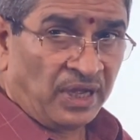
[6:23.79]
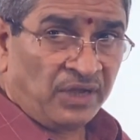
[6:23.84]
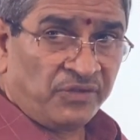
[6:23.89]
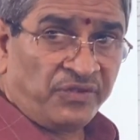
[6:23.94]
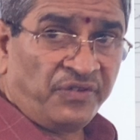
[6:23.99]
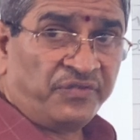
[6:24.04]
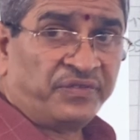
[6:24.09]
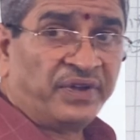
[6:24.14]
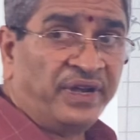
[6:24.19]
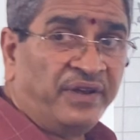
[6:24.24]

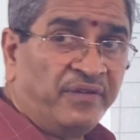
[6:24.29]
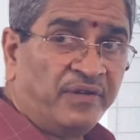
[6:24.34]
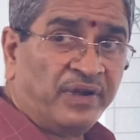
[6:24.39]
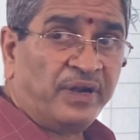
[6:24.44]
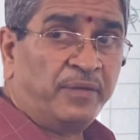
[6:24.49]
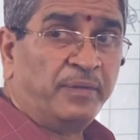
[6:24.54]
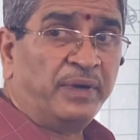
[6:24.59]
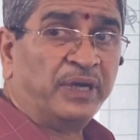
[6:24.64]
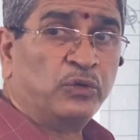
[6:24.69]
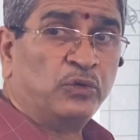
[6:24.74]
50
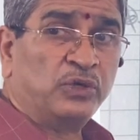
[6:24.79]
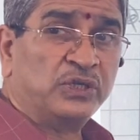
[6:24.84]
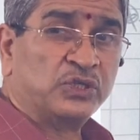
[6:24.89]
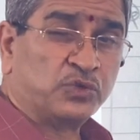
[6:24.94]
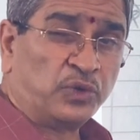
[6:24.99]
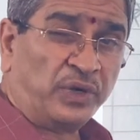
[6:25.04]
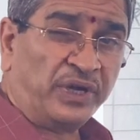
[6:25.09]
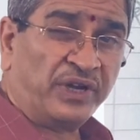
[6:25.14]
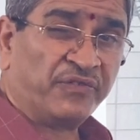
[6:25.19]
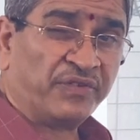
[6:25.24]
divided by 2 is
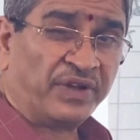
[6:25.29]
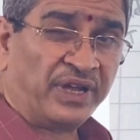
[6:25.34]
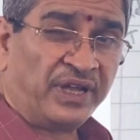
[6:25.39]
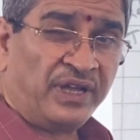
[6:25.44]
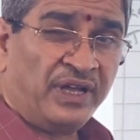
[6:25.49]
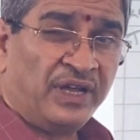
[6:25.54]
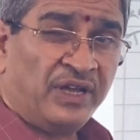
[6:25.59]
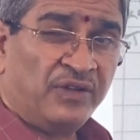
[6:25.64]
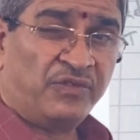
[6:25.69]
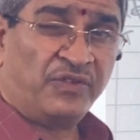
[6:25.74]
25.
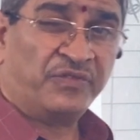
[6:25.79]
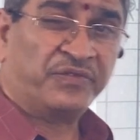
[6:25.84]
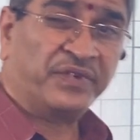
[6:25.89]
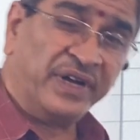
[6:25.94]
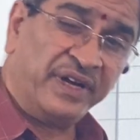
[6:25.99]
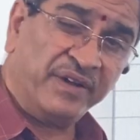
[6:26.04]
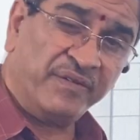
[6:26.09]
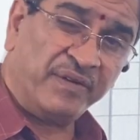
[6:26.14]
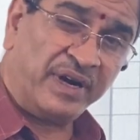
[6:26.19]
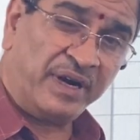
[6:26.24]
50
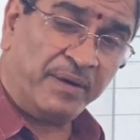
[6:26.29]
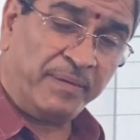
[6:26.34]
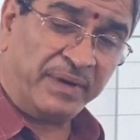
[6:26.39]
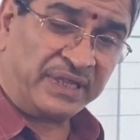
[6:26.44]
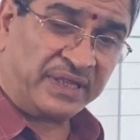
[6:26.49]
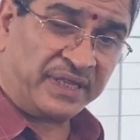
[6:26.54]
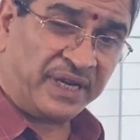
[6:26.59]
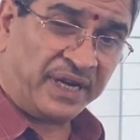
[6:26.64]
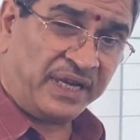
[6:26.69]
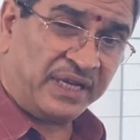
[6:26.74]
divided by
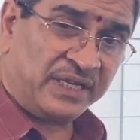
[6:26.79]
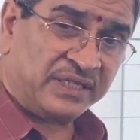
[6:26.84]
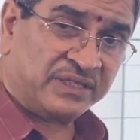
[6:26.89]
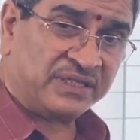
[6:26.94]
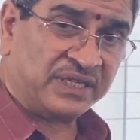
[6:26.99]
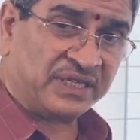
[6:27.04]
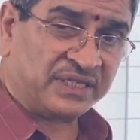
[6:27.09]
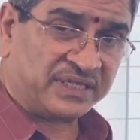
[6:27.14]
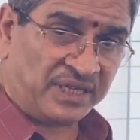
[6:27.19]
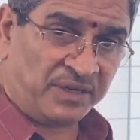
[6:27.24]
3
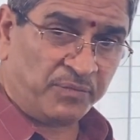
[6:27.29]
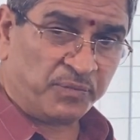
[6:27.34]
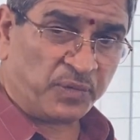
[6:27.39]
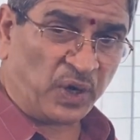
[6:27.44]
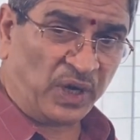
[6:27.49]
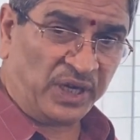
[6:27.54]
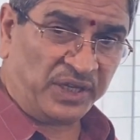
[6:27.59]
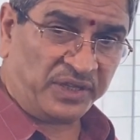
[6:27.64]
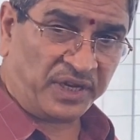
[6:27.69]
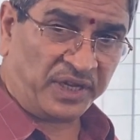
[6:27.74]
is
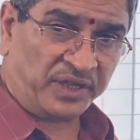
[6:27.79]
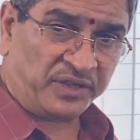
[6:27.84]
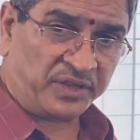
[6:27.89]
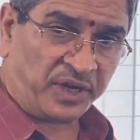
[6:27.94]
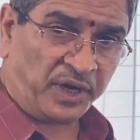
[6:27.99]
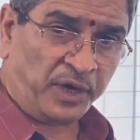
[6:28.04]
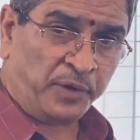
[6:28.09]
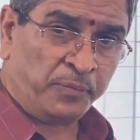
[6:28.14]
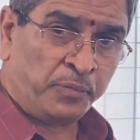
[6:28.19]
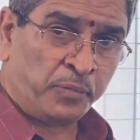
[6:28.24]

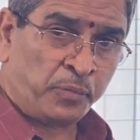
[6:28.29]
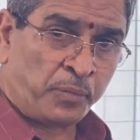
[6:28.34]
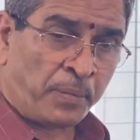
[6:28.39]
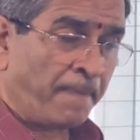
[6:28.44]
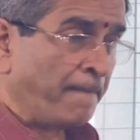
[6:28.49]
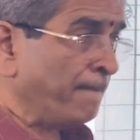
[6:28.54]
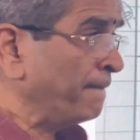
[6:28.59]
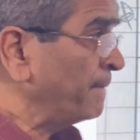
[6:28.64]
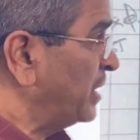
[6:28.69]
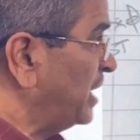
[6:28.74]
16.33.
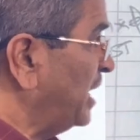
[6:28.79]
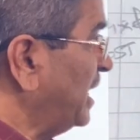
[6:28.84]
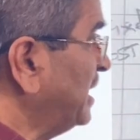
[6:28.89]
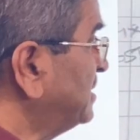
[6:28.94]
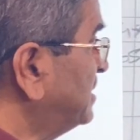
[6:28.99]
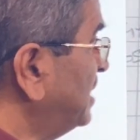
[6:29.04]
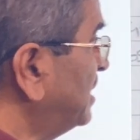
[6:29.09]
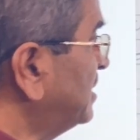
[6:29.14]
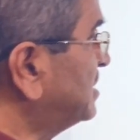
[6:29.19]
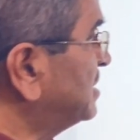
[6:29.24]

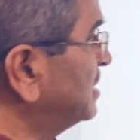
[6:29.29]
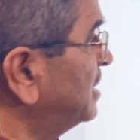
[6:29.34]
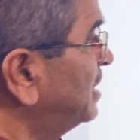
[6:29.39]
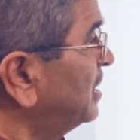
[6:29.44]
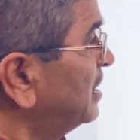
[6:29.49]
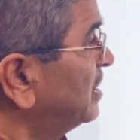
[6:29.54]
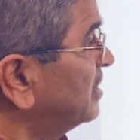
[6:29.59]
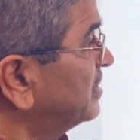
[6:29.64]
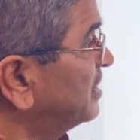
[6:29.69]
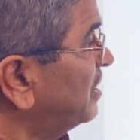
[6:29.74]
Like that,
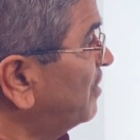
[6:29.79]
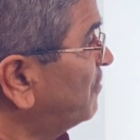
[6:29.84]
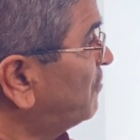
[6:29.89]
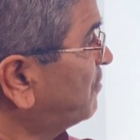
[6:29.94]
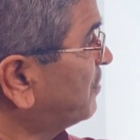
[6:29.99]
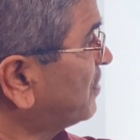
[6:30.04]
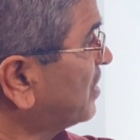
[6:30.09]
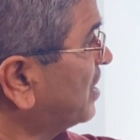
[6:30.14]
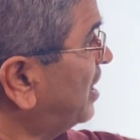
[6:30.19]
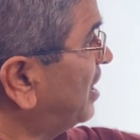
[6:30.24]
the
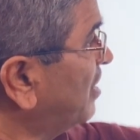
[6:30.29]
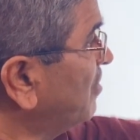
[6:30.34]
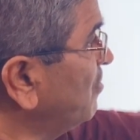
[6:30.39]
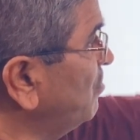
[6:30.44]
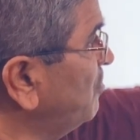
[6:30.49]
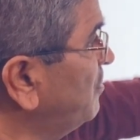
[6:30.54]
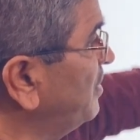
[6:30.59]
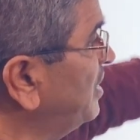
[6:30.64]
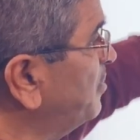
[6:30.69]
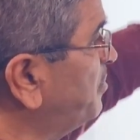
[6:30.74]

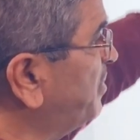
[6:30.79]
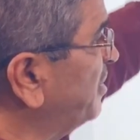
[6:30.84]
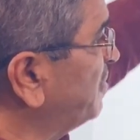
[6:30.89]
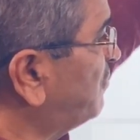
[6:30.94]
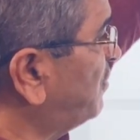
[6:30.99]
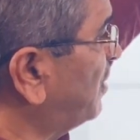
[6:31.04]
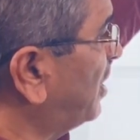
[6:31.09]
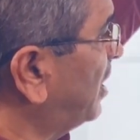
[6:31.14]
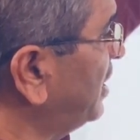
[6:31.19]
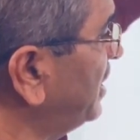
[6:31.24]
curve will be
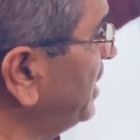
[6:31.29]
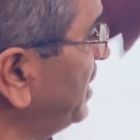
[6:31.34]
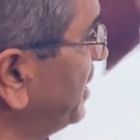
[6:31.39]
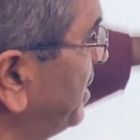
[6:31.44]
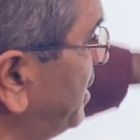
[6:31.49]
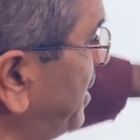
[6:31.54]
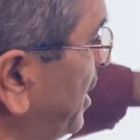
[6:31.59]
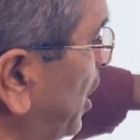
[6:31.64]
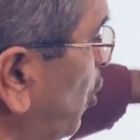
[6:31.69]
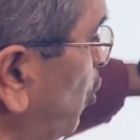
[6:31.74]

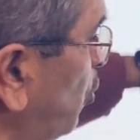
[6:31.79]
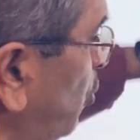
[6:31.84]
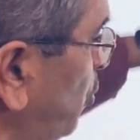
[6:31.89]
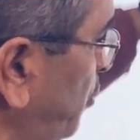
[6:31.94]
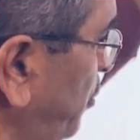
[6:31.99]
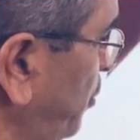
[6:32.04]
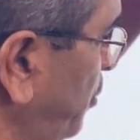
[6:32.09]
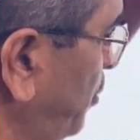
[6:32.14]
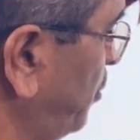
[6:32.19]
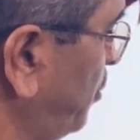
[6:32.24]
falling down.